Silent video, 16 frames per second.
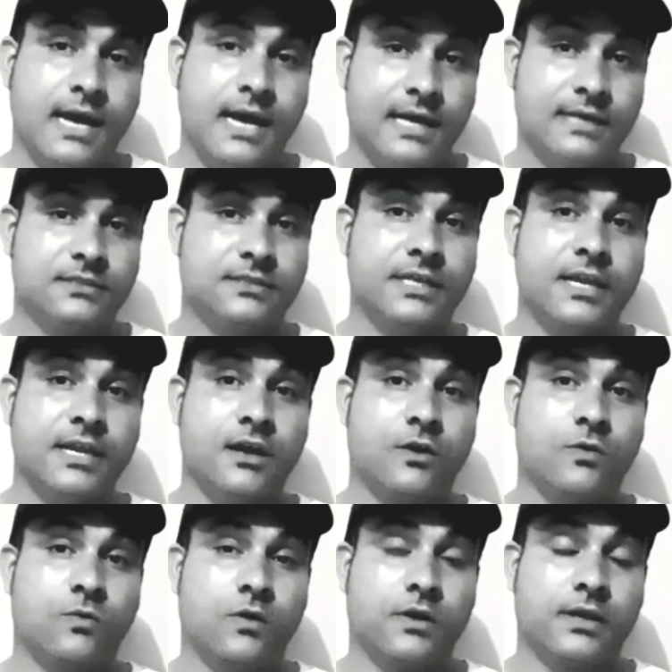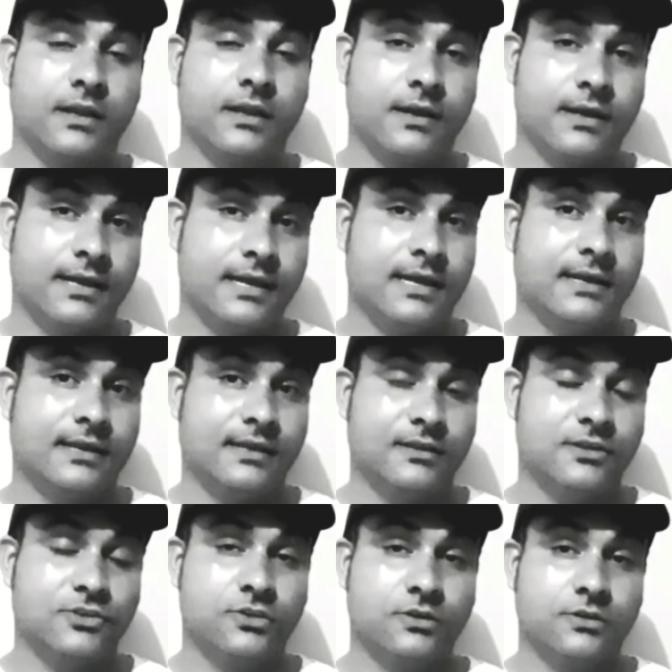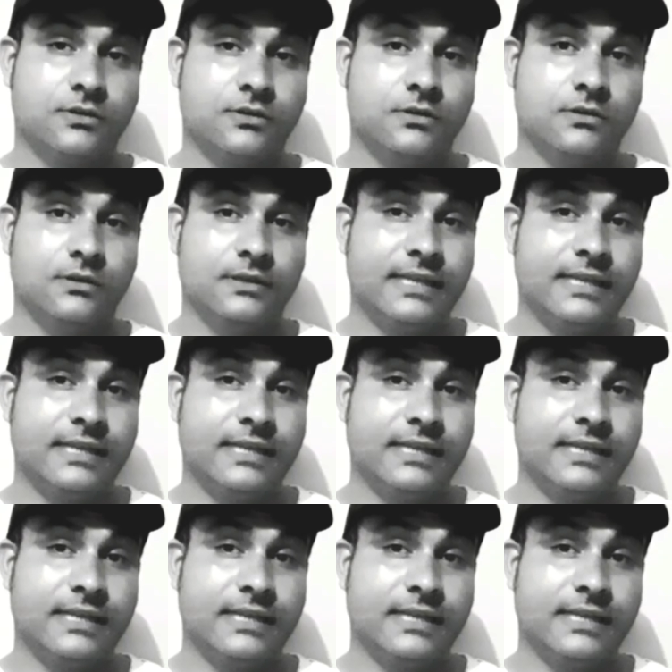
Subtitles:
As they are walking ahead in the jungle,